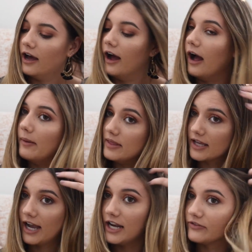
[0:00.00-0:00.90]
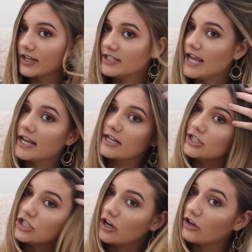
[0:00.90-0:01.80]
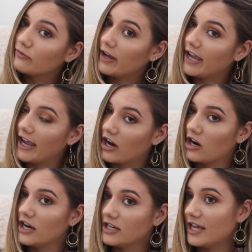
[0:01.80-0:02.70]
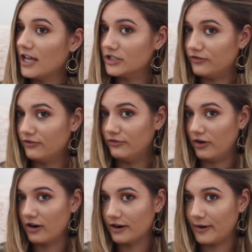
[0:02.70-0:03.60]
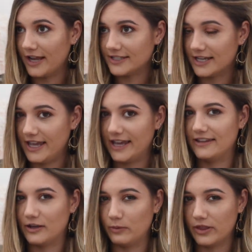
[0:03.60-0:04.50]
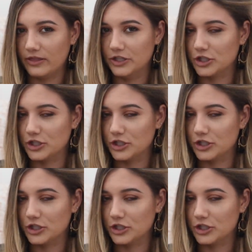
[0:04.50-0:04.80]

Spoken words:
and then kind of like take a chunk of my hair and get as far away as I can like with the